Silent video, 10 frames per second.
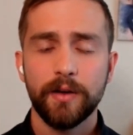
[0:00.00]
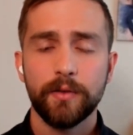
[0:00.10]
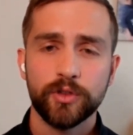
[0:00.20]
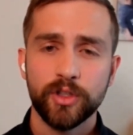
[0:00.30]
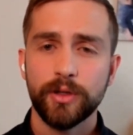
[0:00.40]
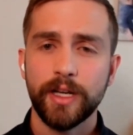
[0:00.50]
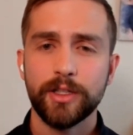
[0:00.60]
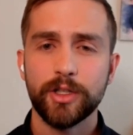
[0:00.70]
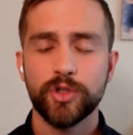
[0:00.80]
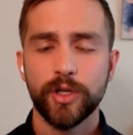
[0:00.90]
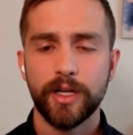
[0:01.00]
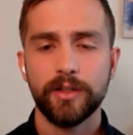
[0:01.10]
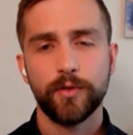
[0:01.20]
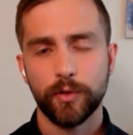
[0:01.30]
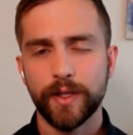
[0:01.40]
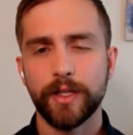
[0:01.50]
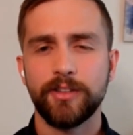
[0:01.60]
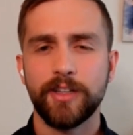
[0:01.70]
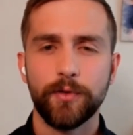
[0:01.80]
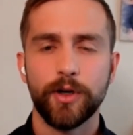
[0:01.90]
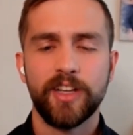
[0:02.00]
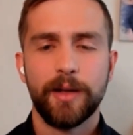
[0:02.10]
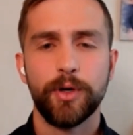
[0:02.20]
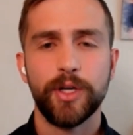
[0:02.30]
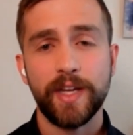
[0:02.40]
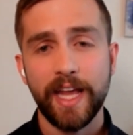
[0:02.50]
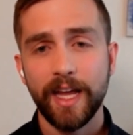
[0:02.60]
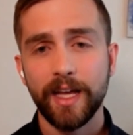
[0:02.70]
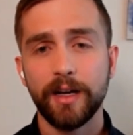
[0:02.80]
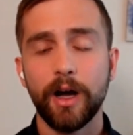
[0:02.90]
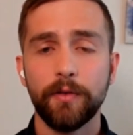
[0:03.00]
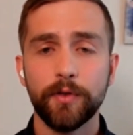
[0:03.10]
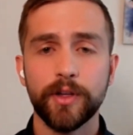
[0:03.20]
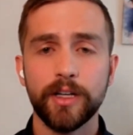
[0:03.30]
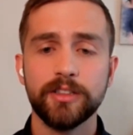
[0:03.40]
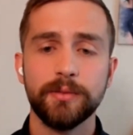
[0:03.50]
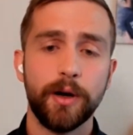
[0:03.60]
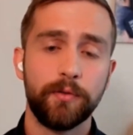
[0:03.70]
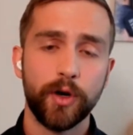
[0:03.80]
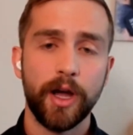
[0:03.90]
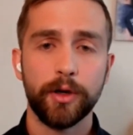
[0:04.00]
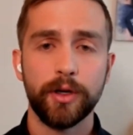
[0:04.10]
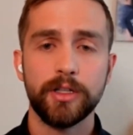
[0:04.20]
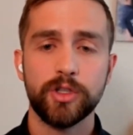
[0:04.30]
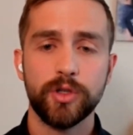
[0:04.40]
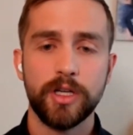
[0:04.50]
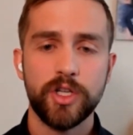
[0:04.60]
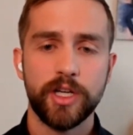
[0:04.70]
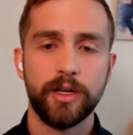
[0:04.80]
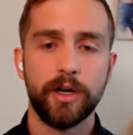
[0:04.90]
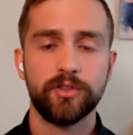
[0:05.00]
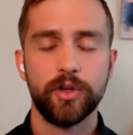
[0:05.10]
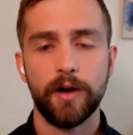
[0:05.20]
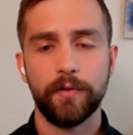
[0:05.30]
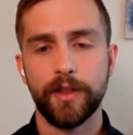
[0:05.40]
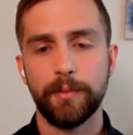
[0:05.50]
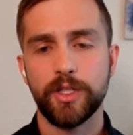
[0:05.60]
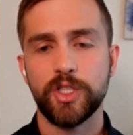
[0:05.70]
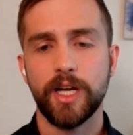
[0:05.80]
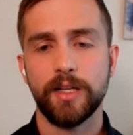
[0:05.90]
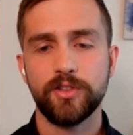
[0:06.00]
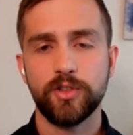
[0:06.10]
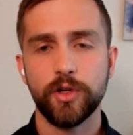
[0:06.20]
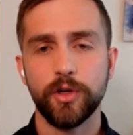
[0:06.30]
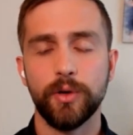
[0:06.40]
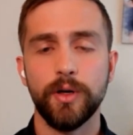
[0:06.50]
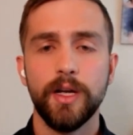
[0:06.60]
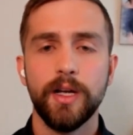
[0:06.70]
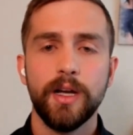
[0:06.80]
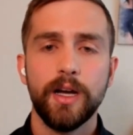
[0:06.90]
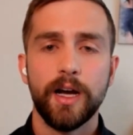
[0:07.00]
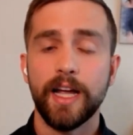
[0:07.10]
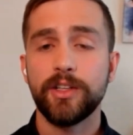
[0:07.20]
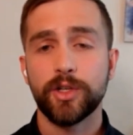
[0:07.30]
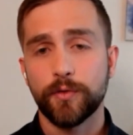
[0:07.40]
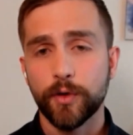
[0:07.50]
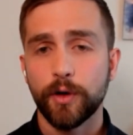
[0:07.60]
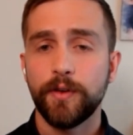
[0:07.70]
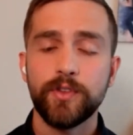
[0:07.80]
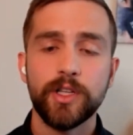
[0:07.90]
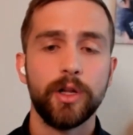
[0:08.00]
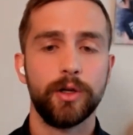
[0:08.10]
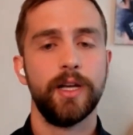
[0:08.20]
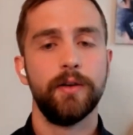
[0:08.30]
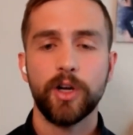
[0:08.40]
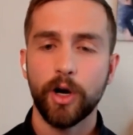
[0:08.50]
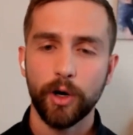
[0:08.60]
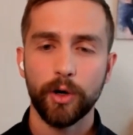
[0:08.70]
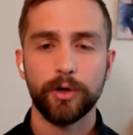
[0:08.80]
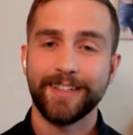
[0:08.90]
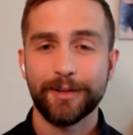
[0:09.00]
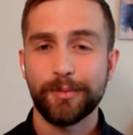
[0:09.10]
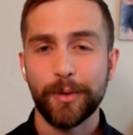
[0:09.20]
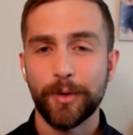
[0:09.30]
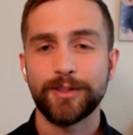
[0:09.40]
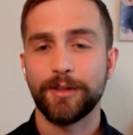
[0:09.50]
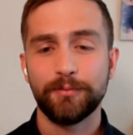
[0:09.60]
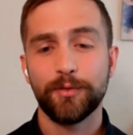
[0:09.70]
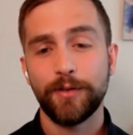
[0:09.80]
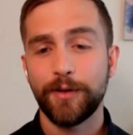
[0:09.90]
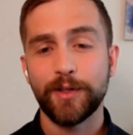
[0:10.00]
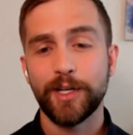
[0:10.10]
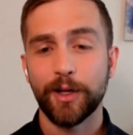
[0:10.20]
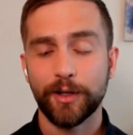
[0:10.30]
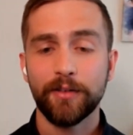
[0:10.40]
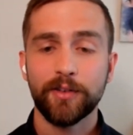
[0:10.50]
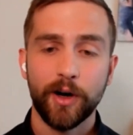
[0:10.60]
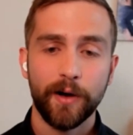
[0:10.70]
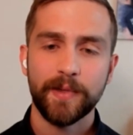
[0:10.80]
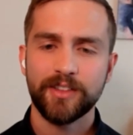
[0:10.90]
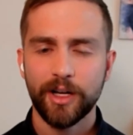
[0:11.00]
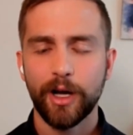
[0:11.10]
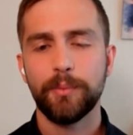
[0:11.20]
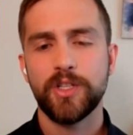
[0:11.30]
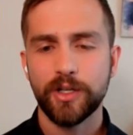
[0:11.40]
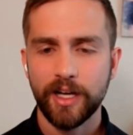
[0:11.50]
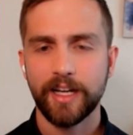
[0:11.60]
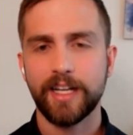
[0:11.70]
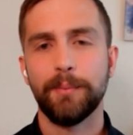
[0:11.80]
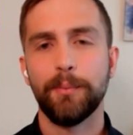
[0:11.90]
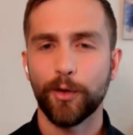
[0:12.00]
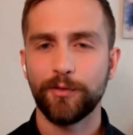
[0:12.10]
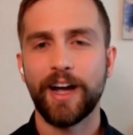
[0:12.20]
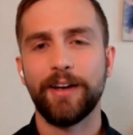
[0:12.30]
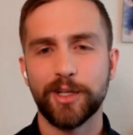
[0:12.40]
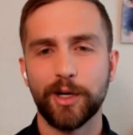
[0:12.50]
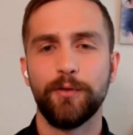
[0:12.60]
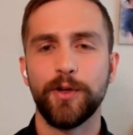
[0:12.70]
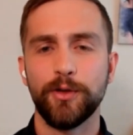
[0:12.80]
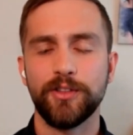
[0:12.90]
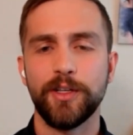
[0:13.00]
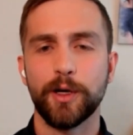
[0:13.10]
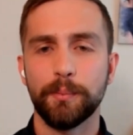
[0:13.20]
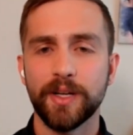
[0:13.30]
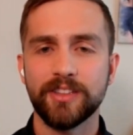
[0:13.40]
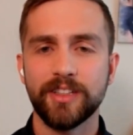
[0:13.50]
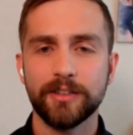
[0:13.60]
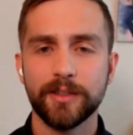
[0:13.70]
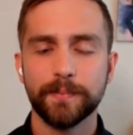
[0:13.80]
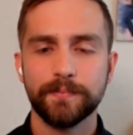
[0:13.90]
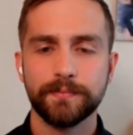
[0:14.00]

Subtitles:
For certain industries, for real estate, for example, you can't offer this, but for other industries, you can also offer them the chance to enter for a $50 gift card because everybody wants a free $50 gift card. And so it helps you kind of get more 5-star reviews into your business.